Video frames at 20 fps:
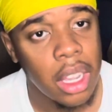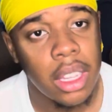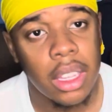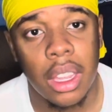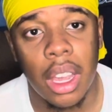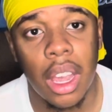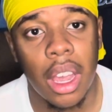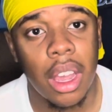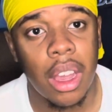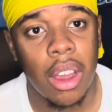
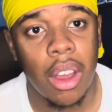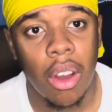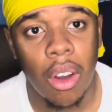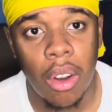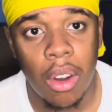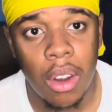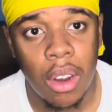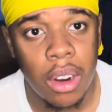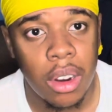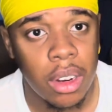they
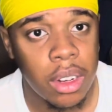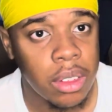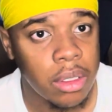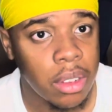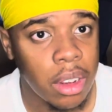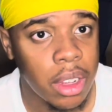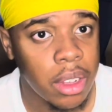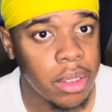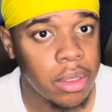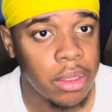are
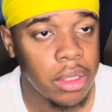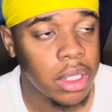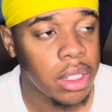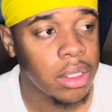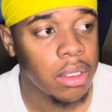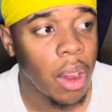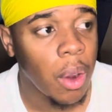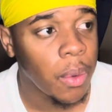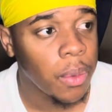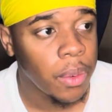like
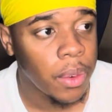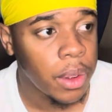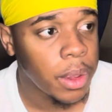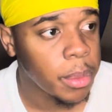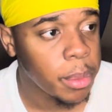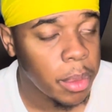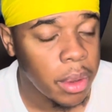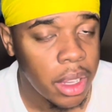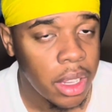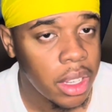slow
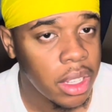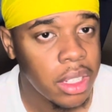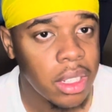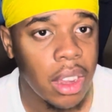footed bigs.